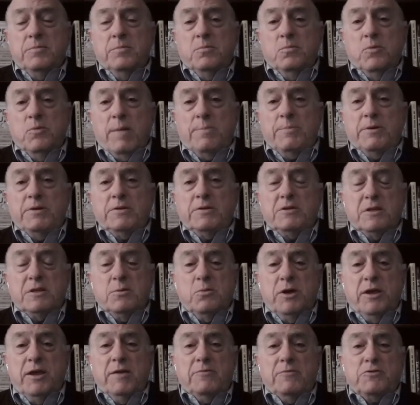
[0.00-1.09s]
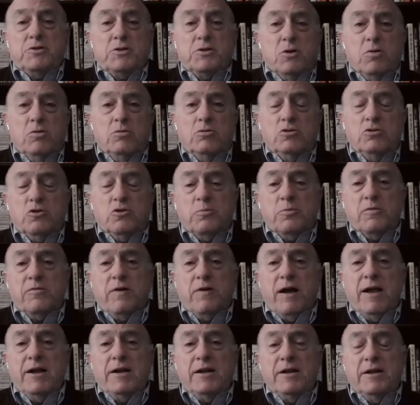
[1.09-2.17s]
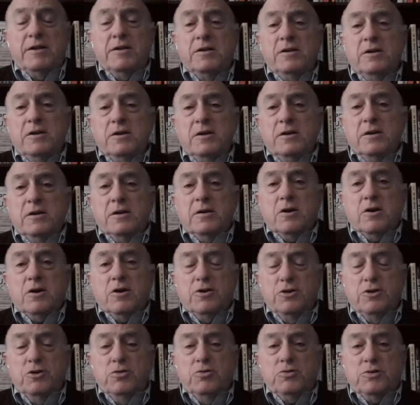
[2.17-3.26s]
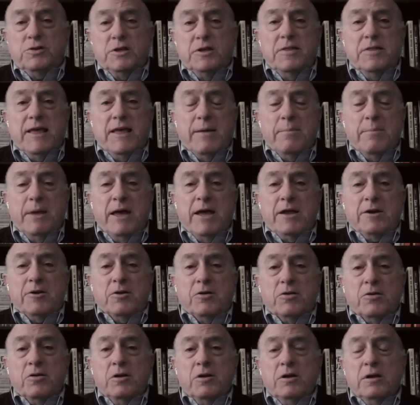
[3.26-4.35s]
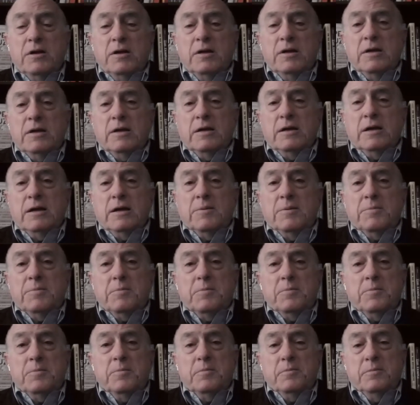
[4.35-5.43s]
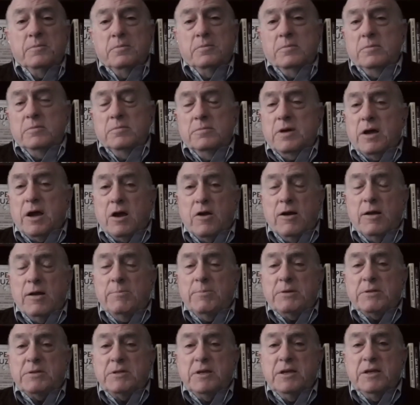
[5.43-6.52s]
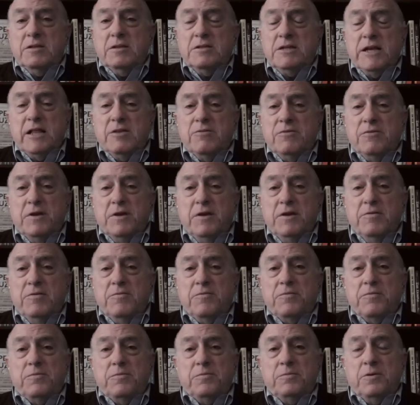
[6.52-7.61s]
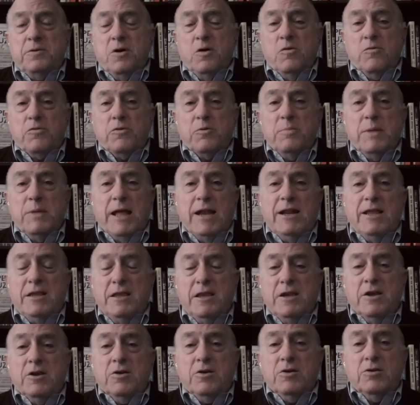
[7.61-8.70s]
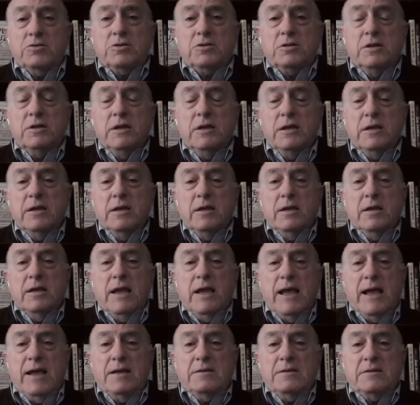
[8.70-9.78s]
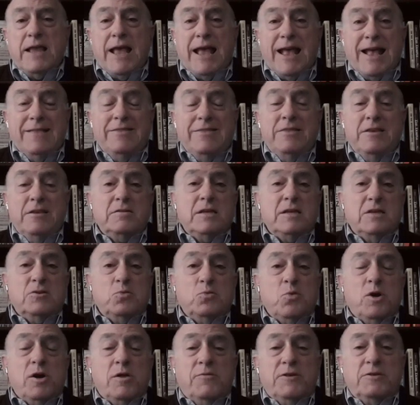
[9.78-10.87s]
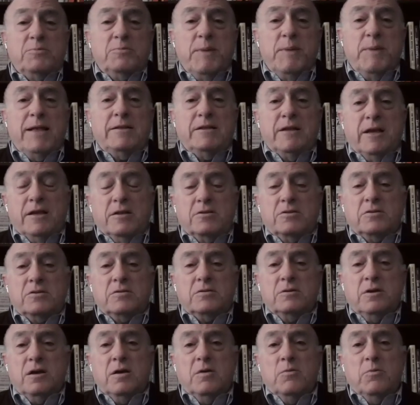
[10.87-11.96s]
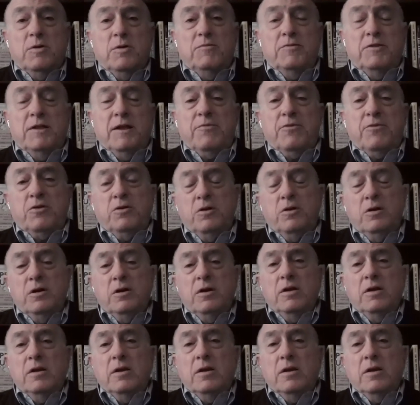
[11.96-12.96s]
weapons that we have sold or provided are used in that manner. Our embassy in Tel Aviv over many years has had this as one of its mandates. We've never